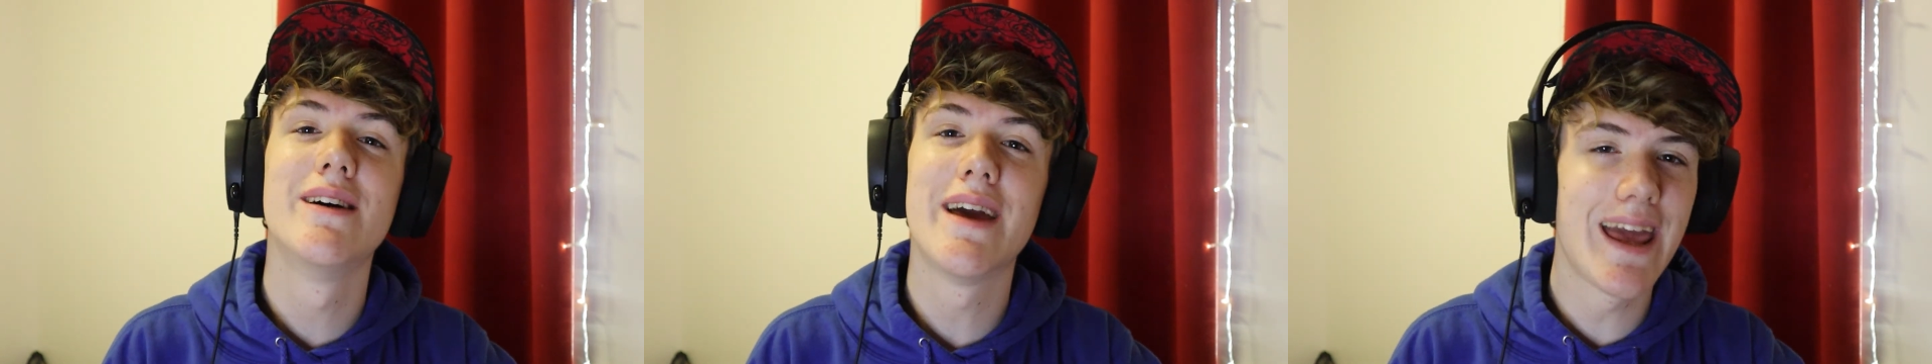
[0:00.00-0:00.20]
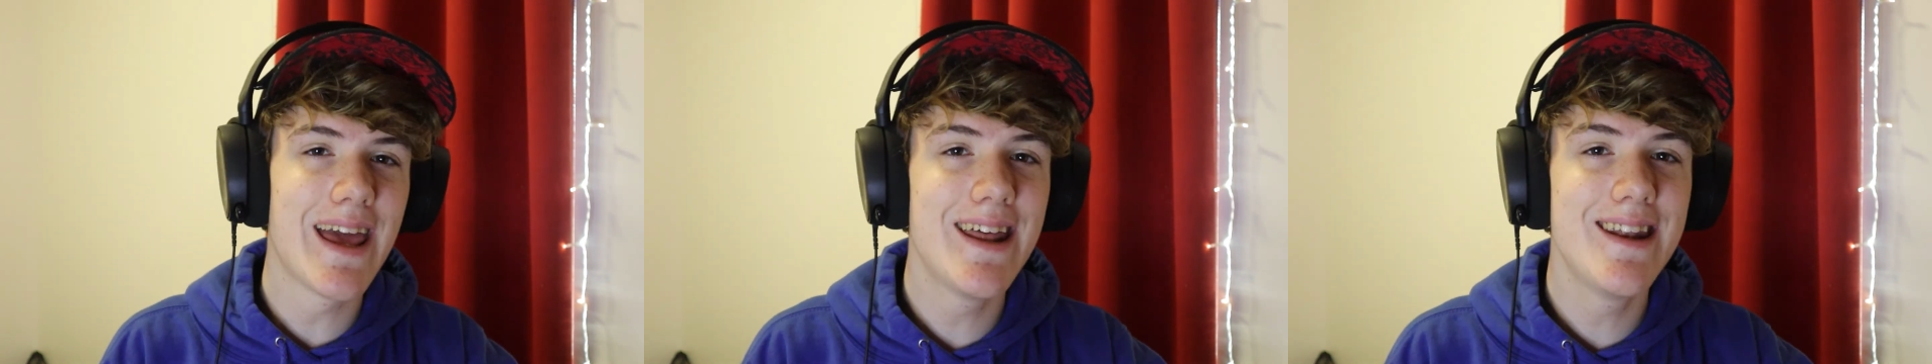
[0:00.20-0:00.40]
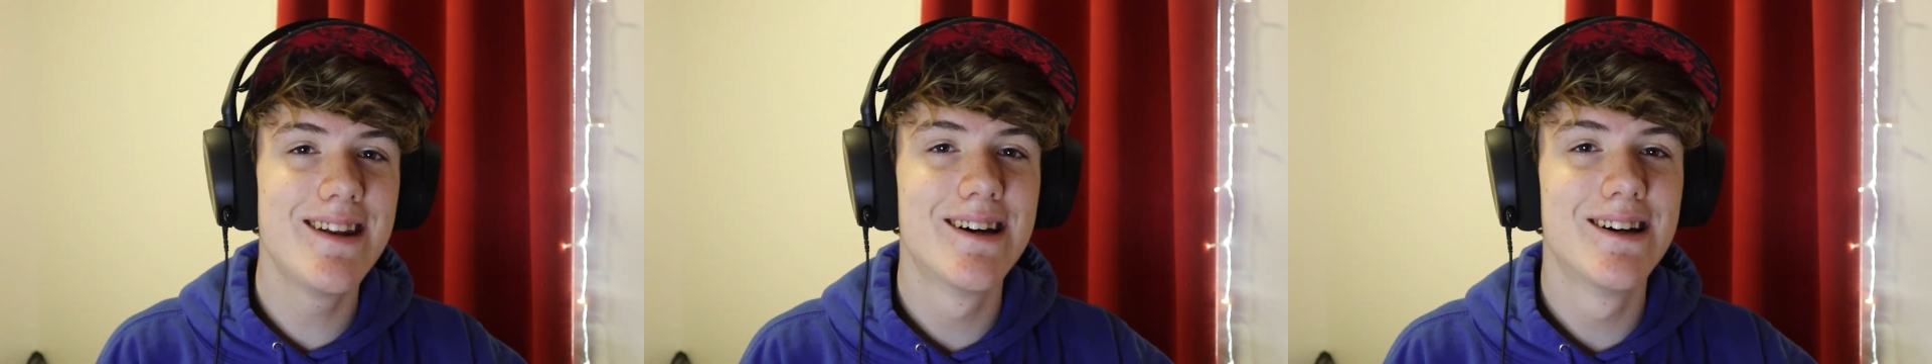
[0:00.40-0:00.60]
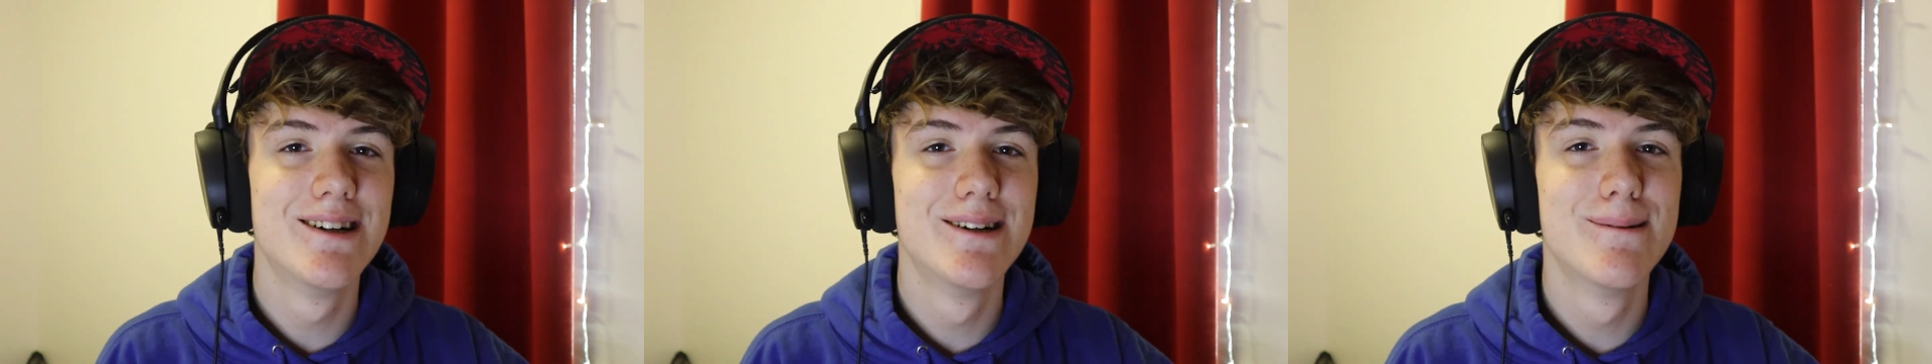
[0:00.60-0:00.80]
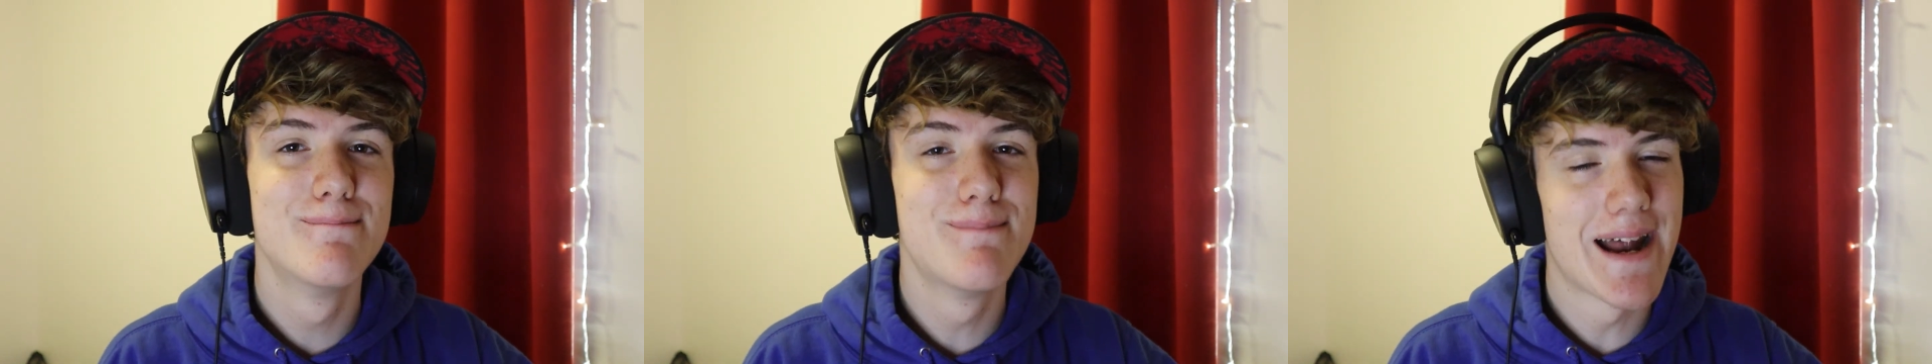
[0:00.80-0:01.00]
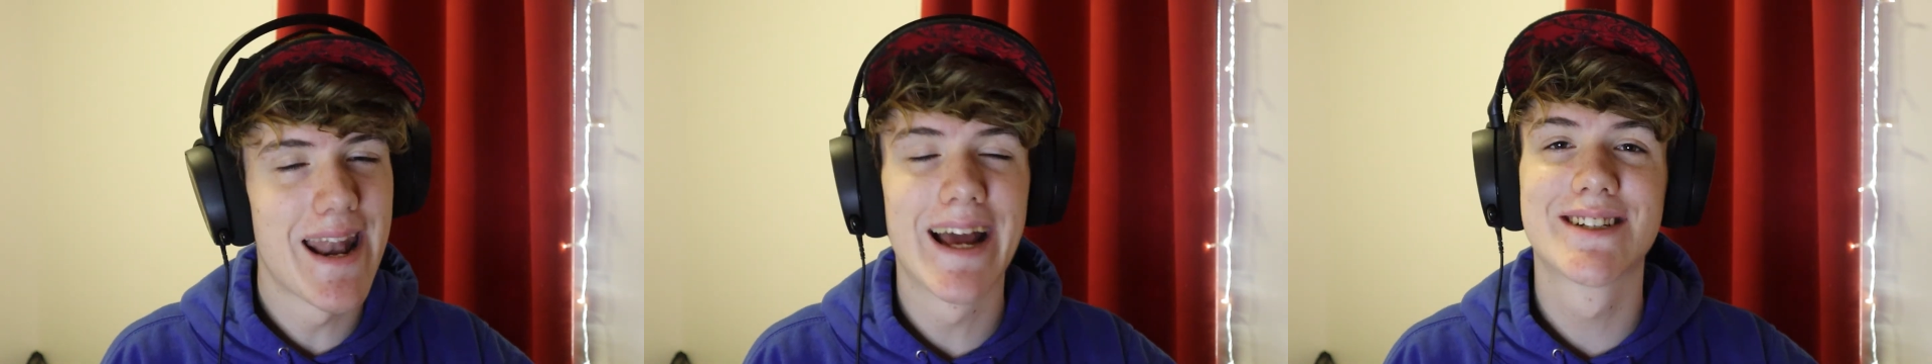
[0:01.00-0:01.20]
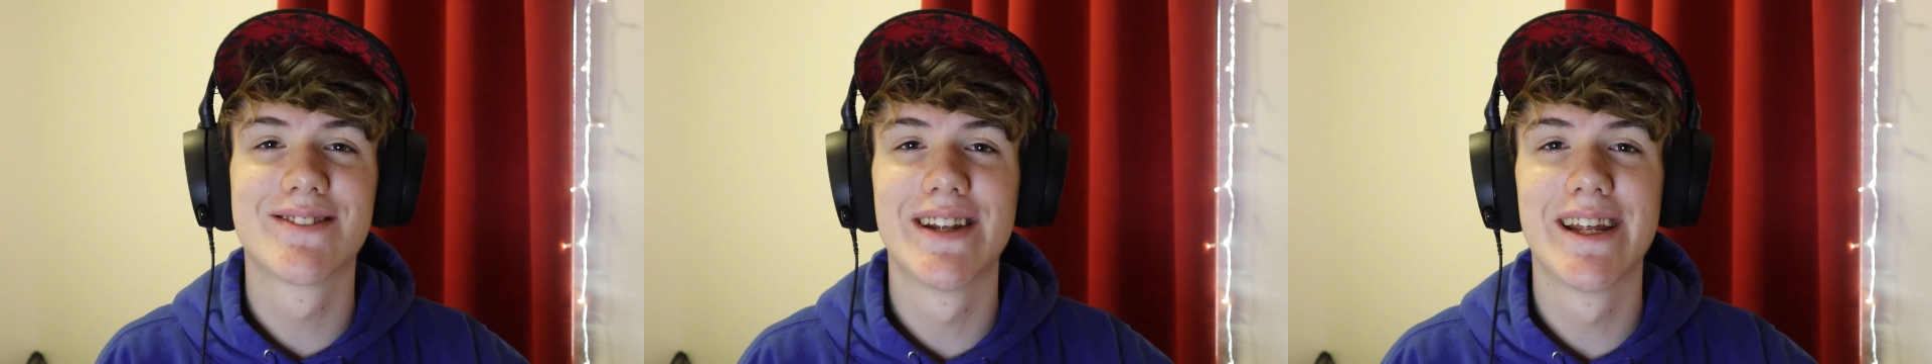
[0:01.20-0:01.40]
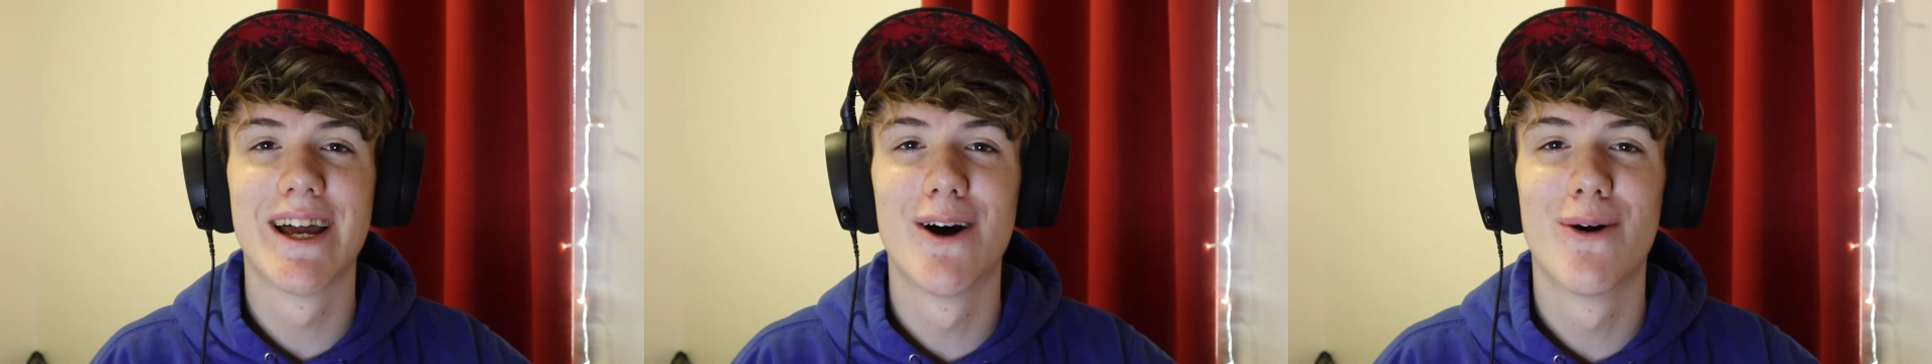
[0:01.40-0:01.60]
in my next
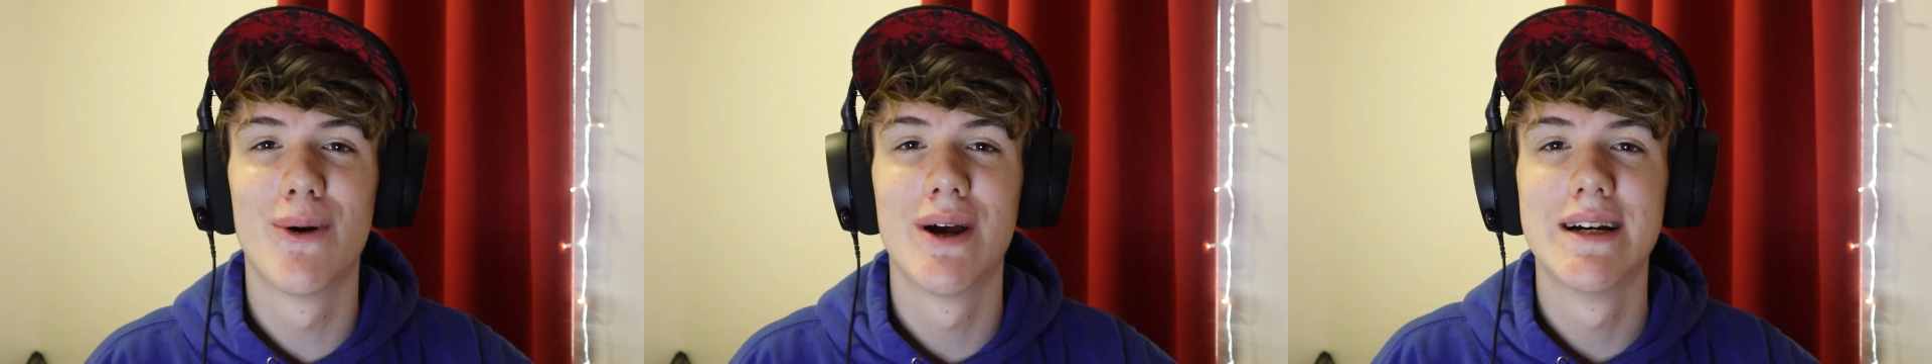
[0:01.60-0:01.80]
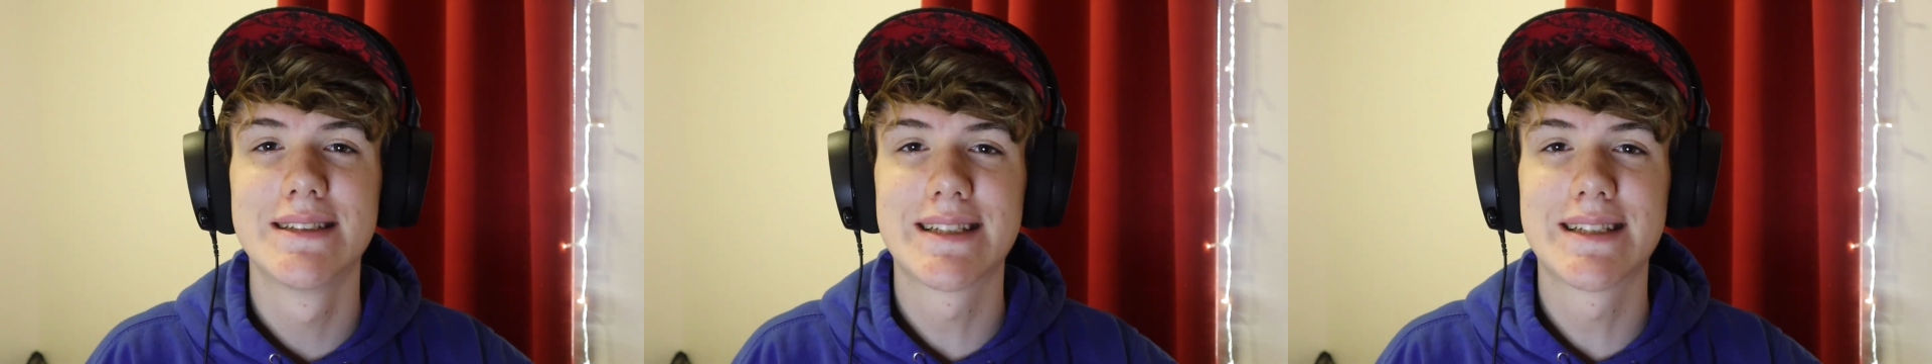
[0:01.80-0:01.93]
video.